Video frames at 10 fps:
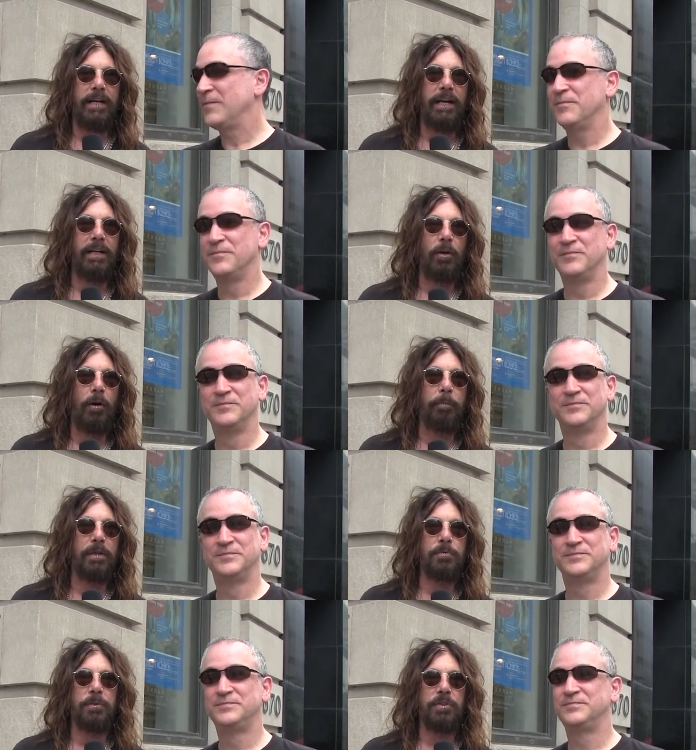Speaker 1: and then our
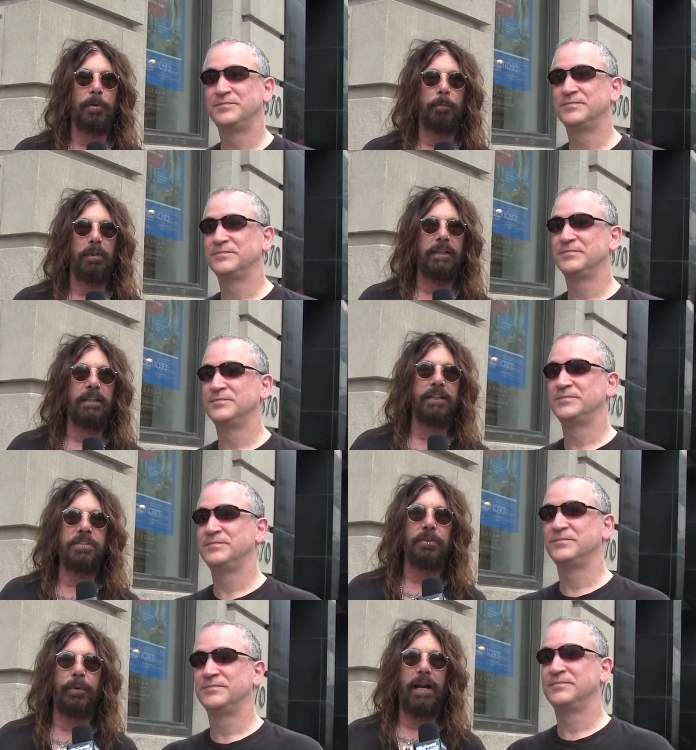bus was completely
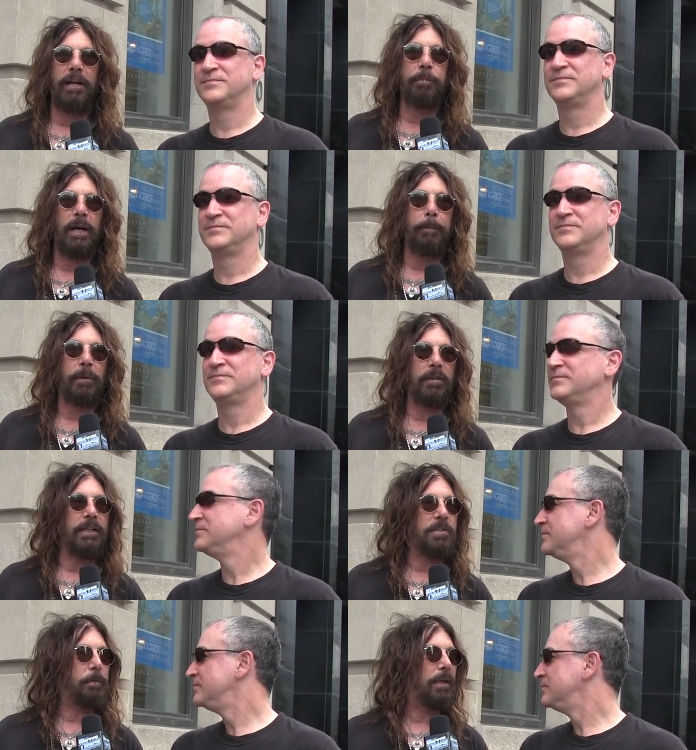surrounded by
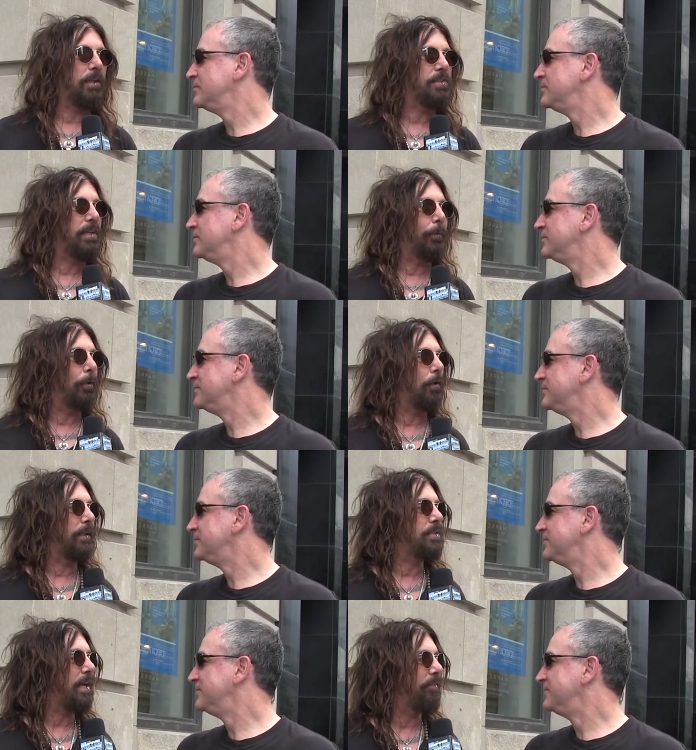police because they were
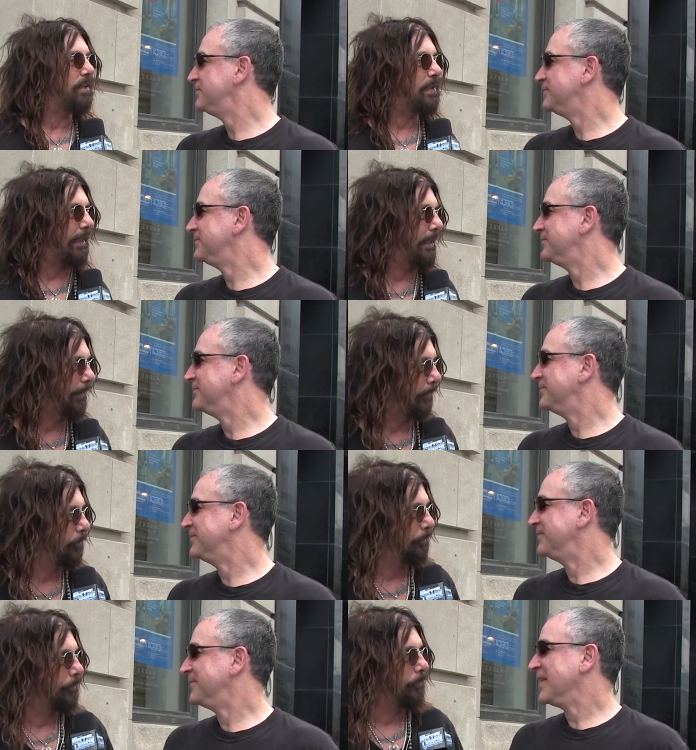only seventeen.
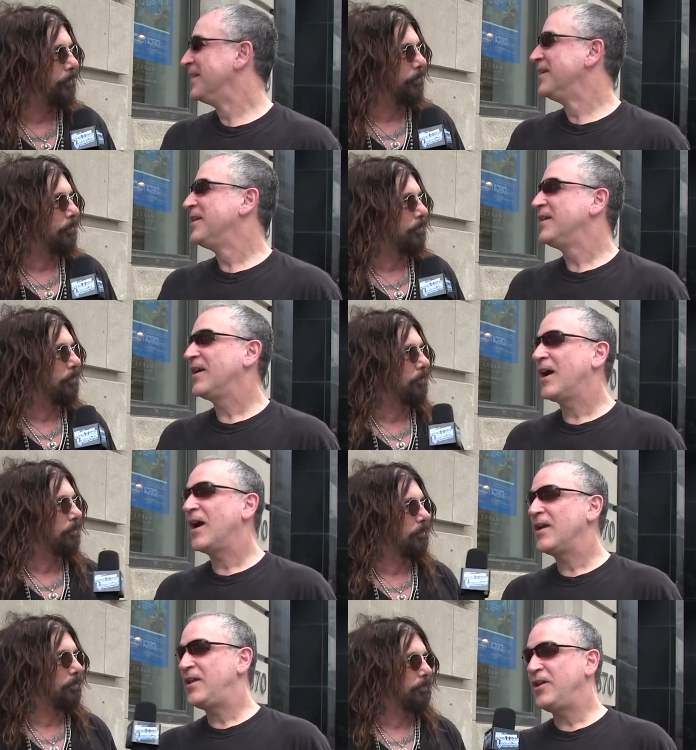
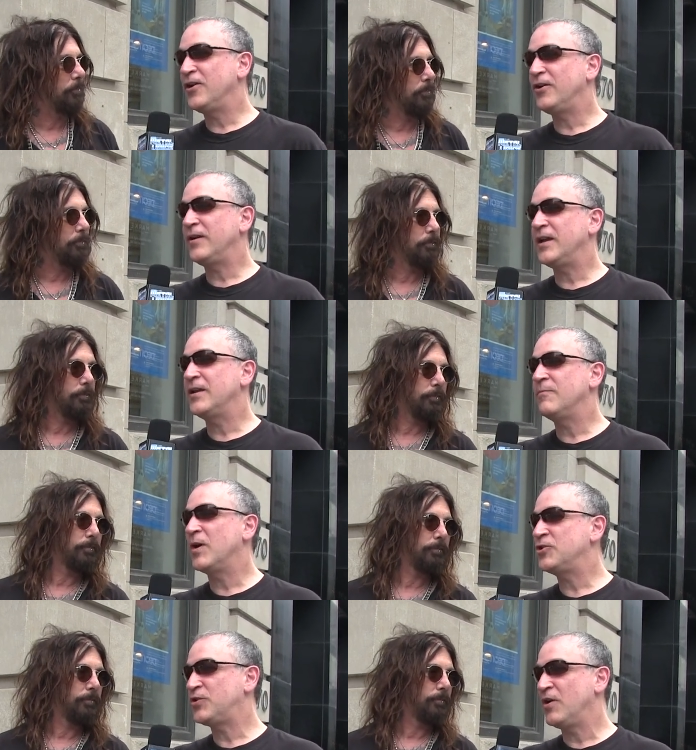
Speaker 2: Here in
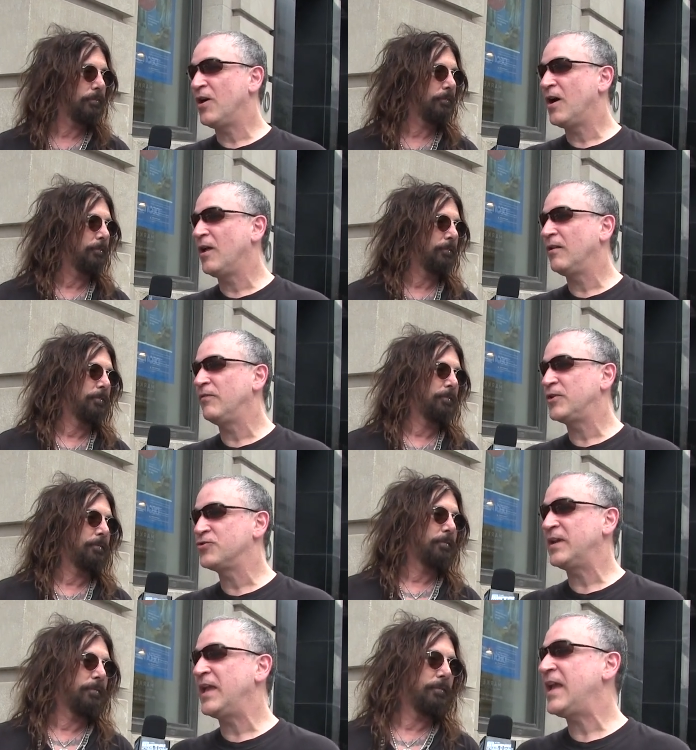Montreal, the
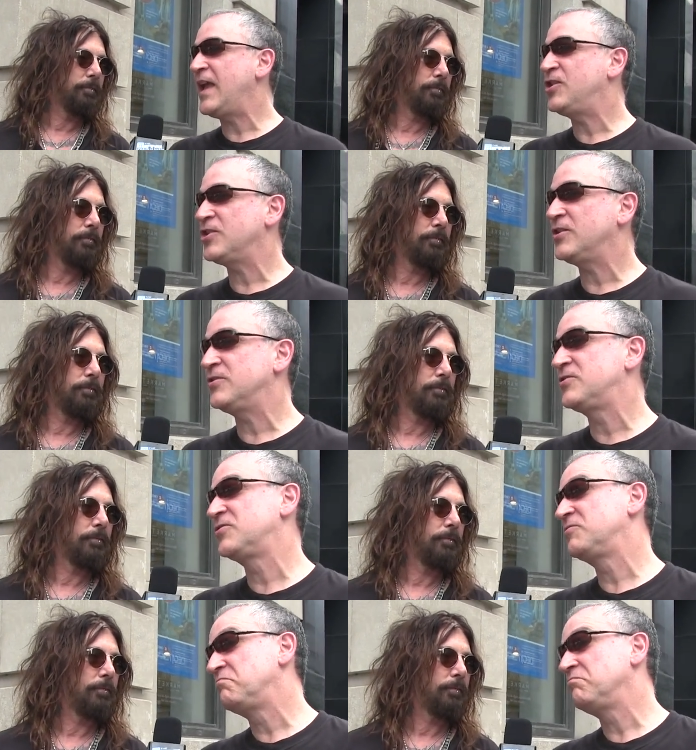drinking age
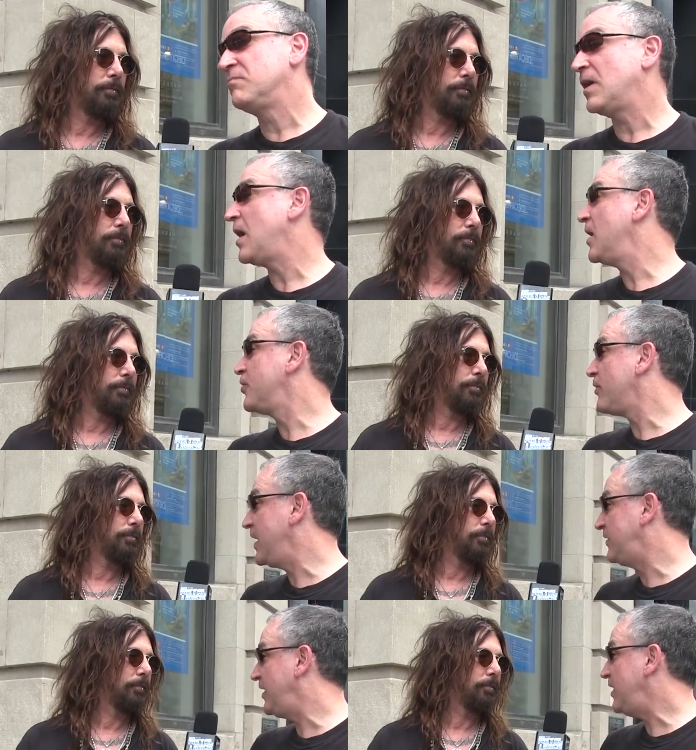is under
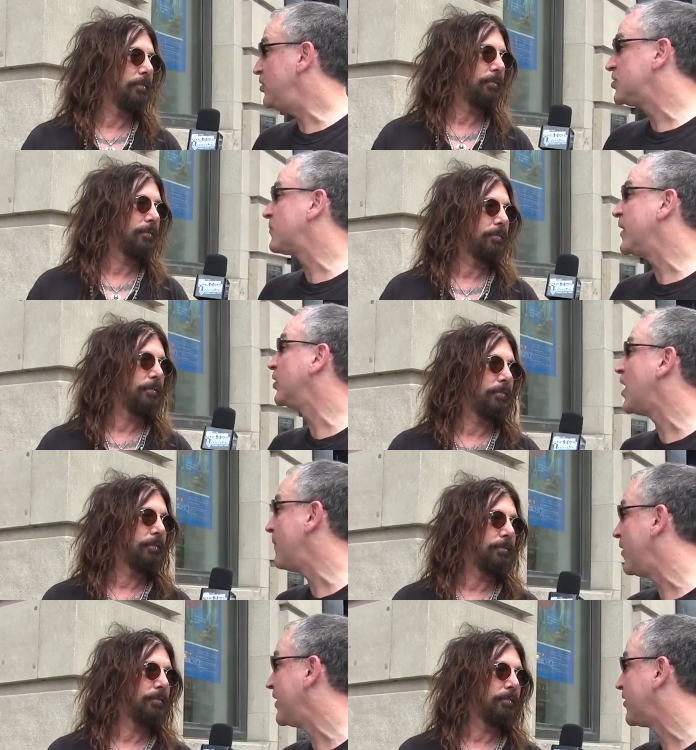eighteen. You just bring a
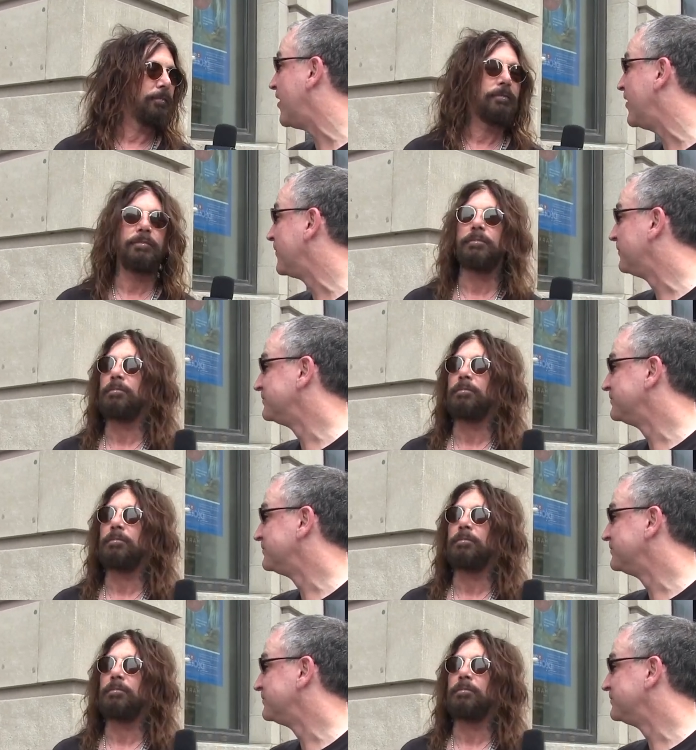library card.